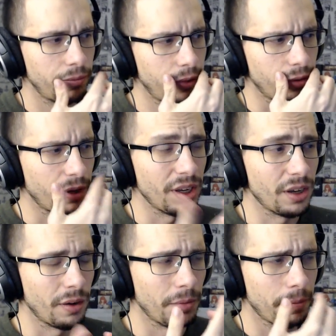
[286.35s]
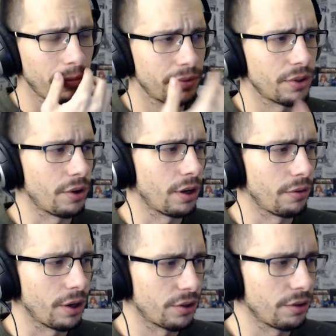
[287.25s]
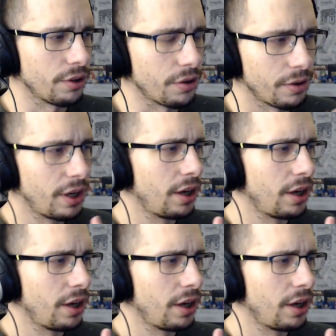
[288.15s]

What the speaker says: or he, I'm sorry, I don't actually know.